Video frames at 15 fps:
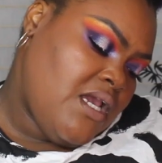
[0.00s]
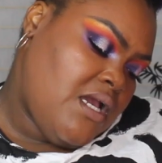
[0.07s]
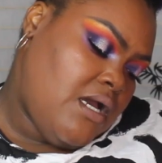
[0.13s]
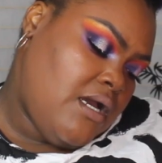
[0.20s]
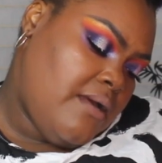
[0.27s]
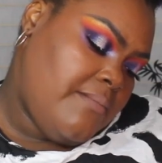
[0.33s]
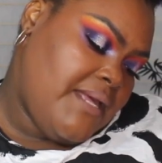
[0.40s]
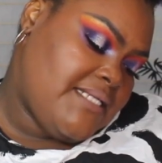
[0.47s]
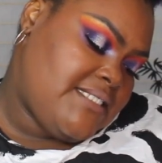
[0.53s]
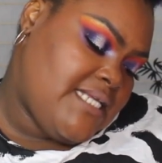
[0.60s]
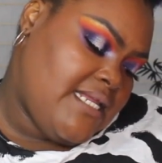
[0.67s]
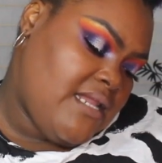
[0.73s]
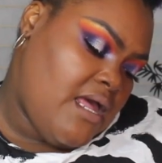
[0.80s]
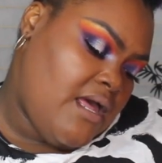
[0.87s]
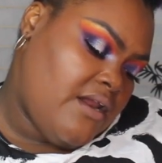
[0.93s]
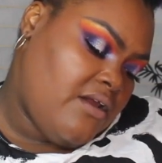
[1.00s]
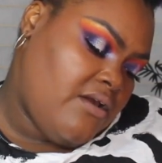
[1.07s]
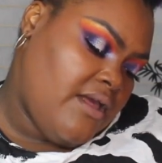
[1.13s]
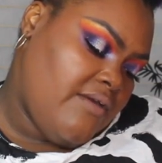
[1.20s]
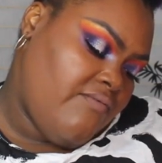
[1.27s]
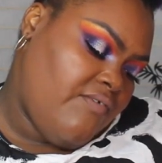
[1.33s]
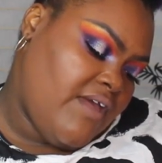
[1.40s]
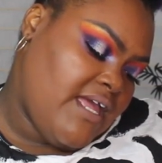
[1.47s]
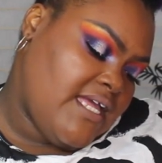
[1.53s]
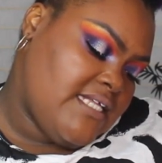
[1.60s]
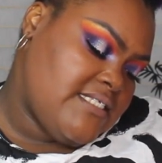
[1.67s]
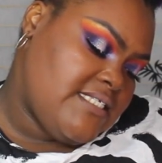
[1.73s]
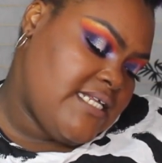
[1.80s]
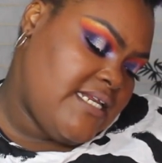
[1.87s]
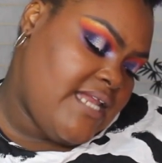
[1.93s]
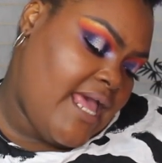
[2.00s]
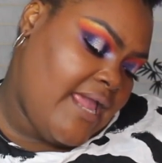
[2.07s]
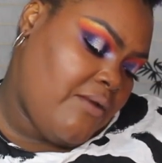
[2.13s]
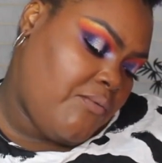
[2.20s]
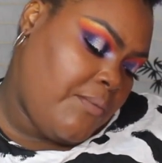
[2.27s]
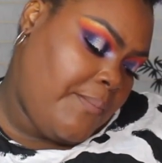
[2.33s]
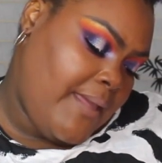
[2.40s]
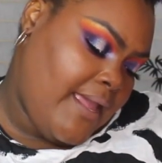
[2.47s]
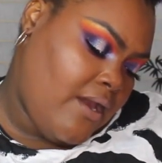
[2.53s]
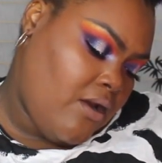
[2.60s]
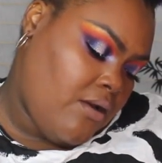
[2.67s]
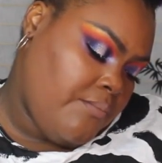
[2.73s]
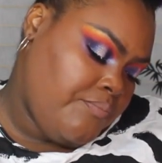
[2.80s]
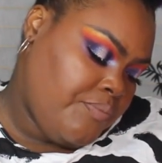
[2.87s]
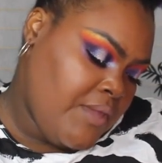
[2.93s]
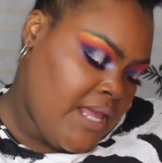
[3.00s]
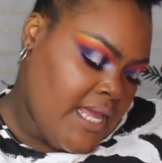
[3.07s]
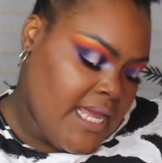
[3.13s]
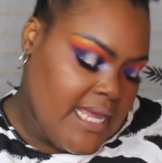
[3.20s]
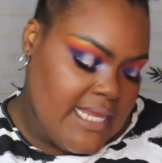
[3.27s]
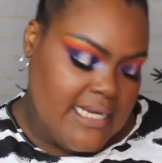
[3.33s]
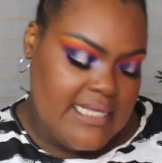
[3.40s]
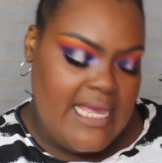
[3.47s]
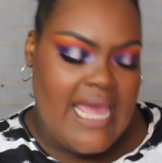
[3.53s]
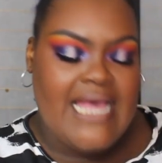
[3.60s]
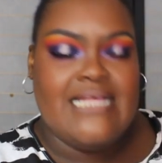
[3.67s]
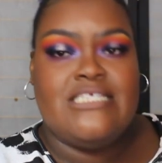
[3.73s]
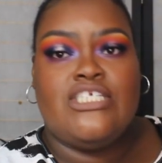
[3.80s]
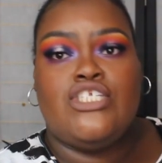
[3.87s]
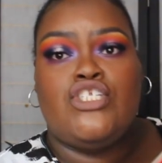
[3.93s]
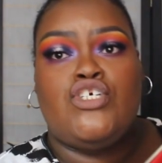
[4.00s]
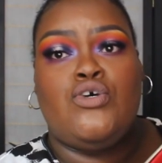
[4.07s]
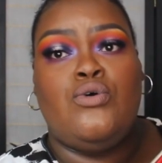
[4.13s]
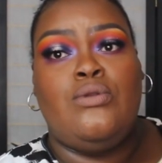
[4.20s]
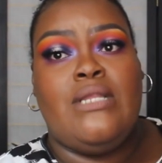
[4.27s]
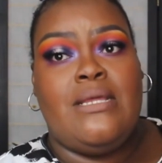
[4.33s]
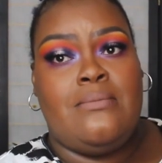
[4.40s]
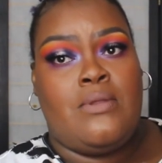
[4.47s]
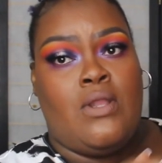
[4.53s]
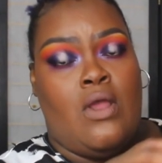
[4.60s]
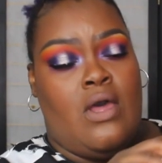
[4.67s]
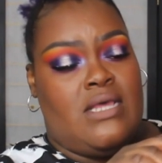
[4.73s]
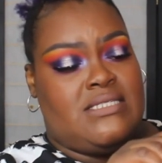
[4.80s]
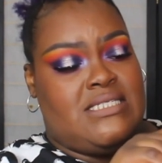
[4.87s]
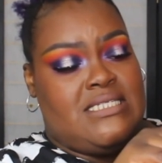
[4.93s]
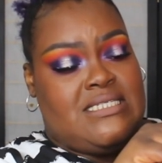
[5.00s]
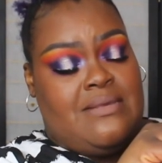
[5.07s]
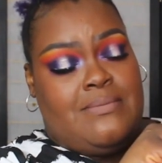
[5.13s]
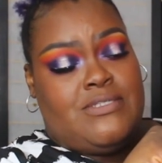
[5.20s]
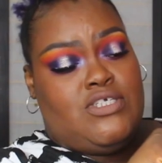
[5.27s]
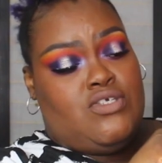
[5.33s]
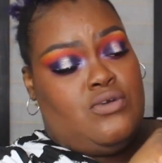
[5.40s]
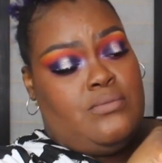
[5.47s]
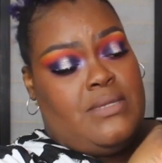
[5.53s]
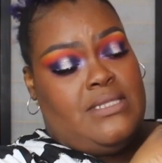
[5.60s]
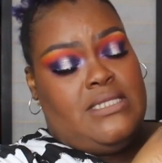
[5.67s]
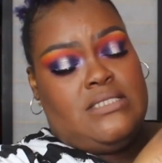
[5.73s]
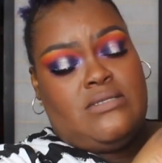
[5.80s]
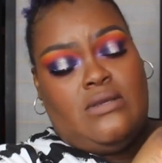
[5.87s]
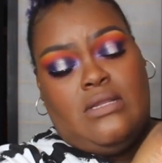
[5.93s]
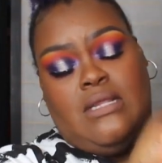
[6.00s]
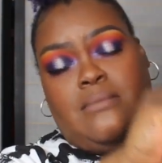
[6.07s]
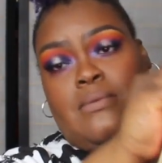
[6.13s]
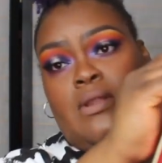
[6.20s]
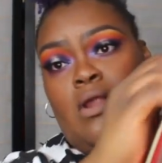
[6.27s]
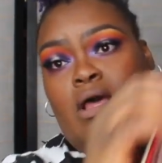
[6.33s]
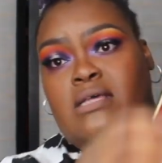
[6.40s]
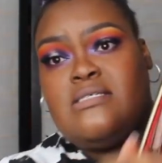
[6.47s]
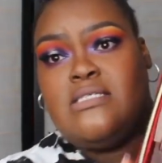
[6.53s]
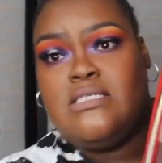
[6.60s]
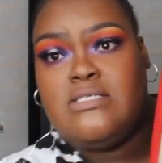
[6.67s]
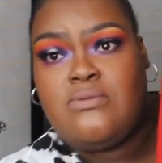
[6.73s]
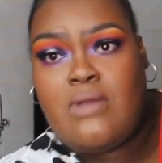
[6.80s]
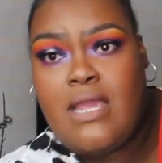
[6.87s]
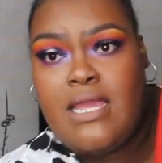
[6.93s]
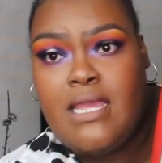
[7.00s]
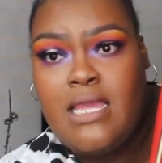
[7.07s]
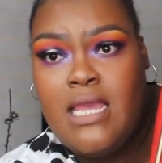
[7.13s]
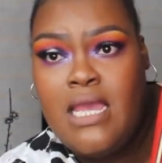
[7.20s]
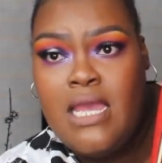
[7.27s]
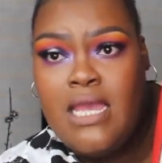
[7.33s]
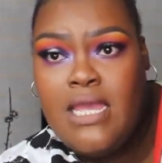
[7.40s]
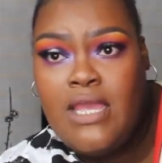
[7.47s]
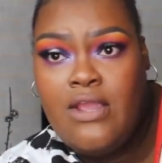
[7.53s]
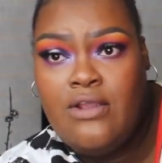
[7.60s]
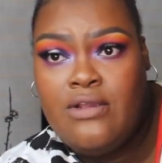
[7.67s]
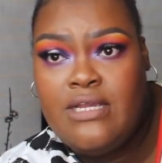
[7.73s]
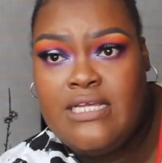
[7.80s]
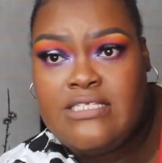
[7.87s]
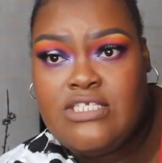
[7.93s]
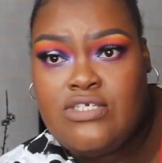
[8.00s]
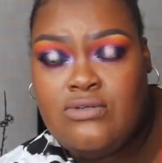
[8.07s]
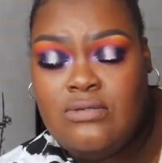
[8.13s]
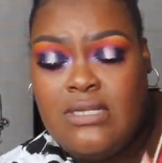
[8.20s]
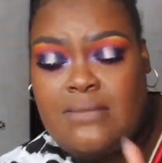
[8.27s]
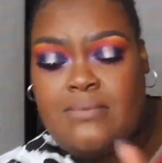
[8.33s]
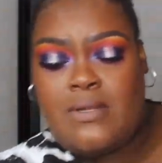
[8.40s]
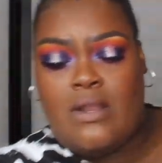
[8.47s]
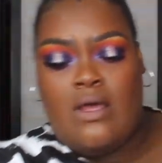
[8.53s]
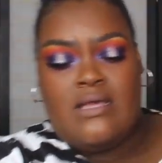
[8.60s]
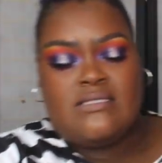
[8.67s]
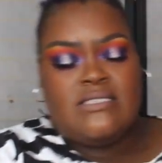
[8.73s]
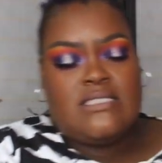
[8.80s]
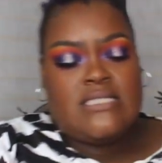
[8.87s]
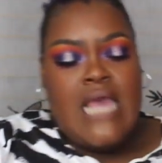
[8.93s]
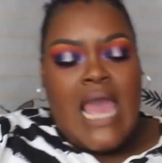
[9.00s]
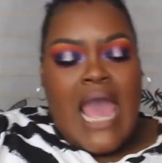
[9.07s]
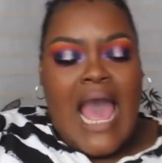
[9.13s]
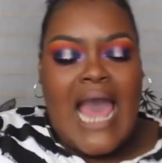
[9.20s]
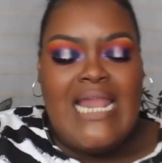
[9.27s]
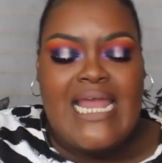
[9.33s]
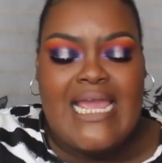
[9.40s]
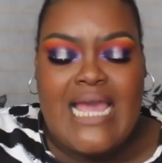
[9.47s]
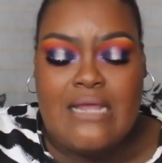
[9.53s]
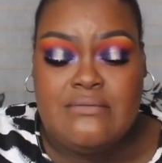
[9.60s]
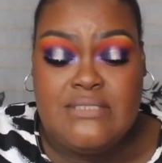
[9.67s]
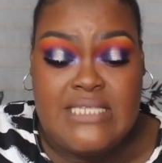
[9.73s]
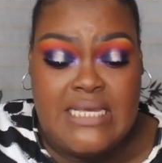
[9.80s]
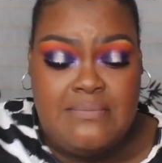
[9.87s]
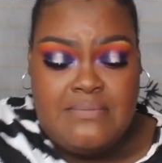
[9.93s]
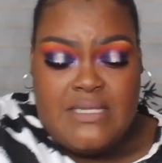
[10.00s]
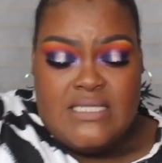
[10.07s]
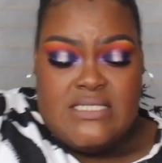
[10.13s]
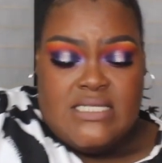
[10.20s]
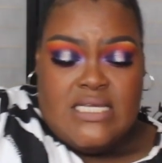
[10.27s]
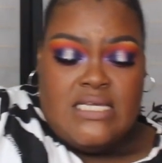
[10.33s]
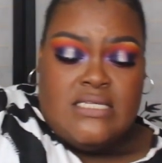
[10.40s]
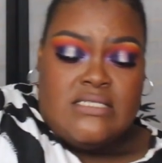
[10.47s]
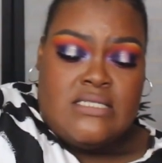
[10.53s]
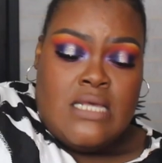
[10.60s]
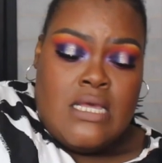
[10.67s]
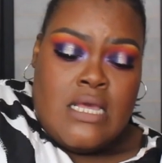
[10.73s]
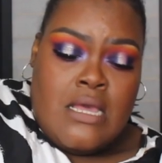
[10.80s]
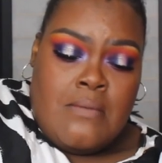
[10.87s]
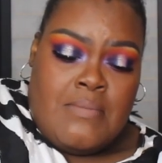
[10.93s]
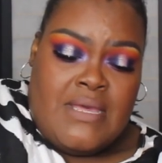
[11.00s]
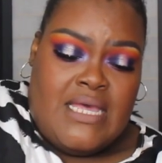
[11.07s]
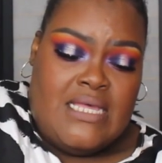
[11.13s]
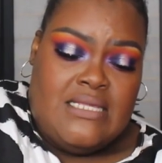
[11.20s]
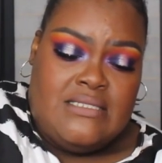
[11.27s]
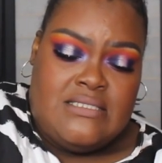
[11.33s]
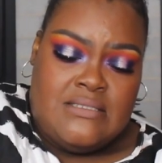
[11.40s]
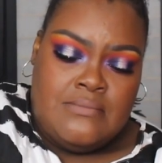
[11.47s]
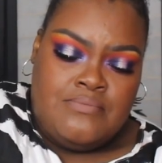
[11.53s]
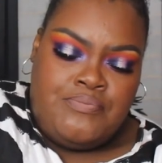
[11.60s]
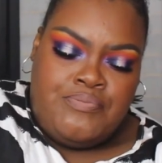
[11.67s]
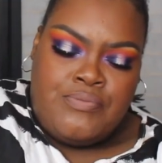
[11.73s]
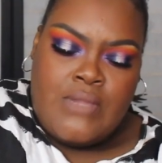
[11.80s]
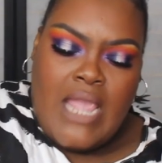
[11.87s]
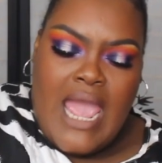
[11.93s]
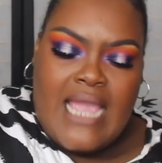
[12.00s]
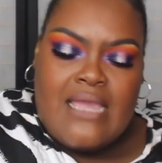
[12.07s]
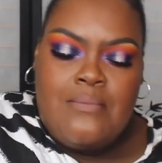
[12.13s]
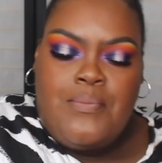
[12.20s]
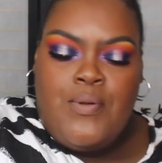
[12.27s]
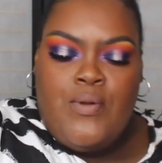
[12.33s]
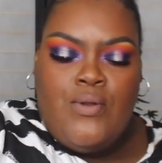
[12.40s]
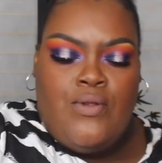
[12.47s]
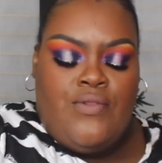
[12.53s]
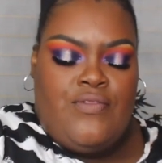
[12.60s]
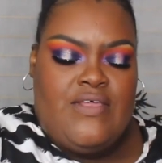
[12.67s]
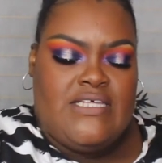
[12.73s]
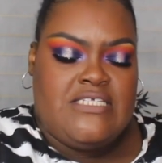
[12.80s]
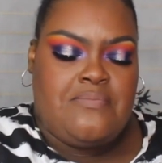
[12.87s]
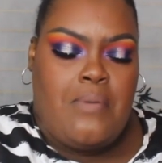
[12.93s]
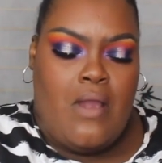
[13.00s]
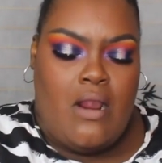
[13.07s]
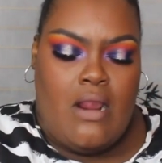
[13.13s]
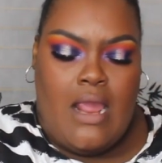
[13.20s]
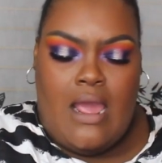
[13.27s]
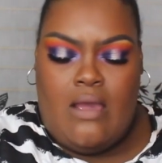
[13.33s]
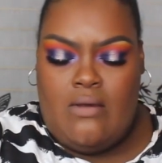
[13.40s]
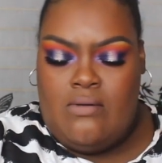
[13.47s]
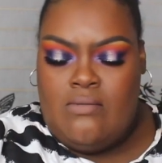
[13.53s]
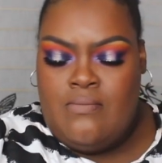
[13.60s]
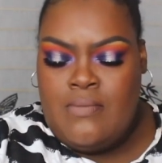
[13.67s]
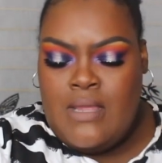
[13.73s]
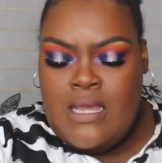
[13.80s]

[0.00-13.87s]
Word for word: um, Estee Lauder Advanced Night Repair and it has two lip glosses I'm assuming these are lip glosses right here is two lip glosses I like how deep this is because I can pull this part out.